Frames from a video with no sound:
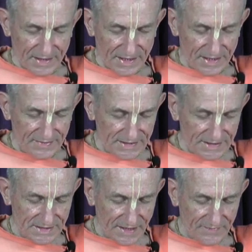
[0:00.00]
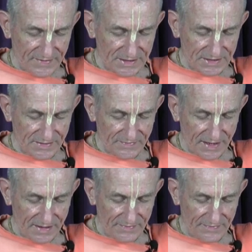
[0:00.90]
he gives his definition of
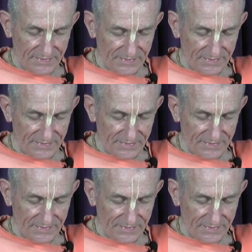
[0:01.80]
love